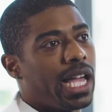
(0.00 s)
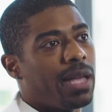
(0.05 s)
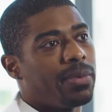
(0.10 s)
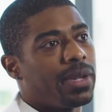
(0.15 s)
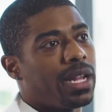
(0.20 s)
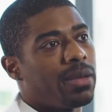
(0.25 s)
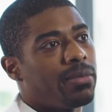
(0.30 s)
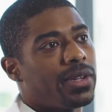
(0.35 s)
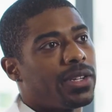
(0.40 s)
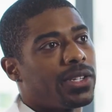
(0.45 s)
up in
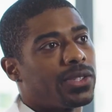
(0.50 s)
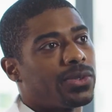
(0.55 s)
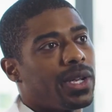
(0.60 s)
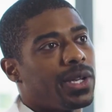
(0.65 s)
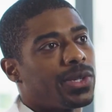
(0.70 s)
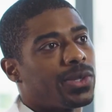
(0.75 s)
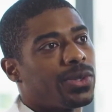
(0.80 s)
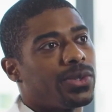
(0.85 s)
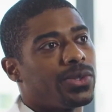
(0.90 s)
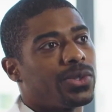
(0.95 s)

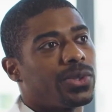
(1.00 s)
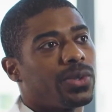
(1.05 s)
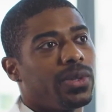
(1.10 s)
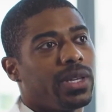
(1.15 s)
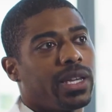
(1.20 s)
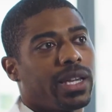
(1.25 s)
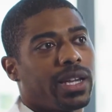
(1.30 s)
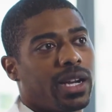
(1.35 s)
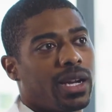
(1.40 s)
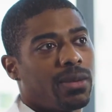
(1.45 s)
administration who truly
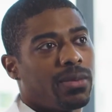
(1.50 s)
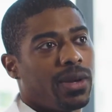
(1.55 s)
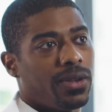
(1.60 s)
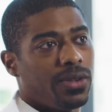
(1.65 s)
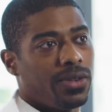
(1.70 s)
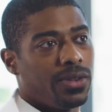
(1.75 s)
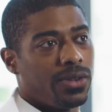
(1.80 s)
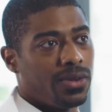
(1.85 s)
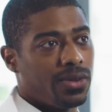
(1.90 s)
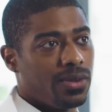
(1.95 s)
care about
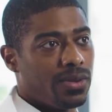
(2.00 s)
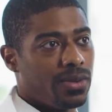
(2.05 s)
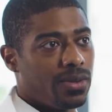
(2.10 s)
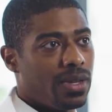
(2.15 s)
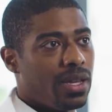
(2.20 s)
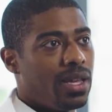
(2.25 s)
you